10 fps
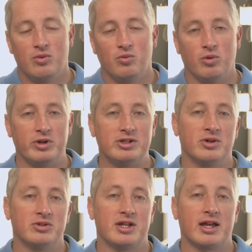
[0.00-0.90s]
When we
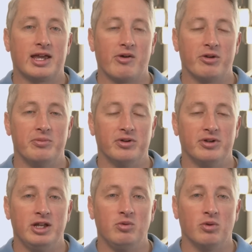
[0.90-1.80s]
don't take
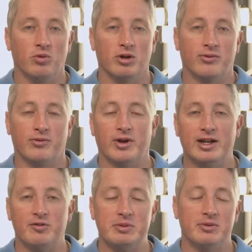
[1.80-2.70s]
accountability, when we're
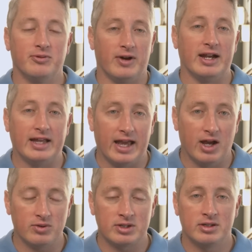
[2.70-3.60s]
afraid of people finding
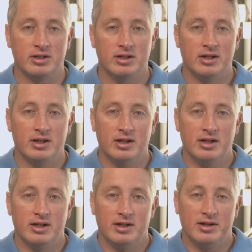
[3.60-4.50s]
out,
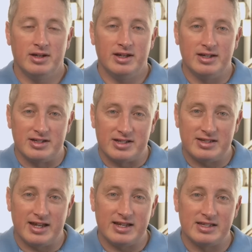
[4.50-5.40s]
it just
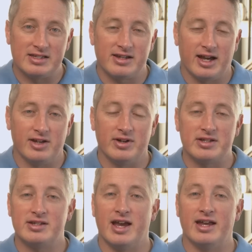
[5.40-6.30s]
stays inside of
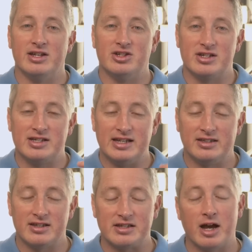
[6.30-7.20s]
us, and it just
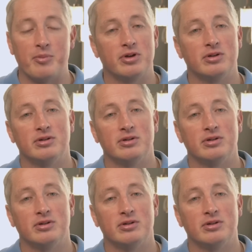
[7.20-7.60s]
eats us up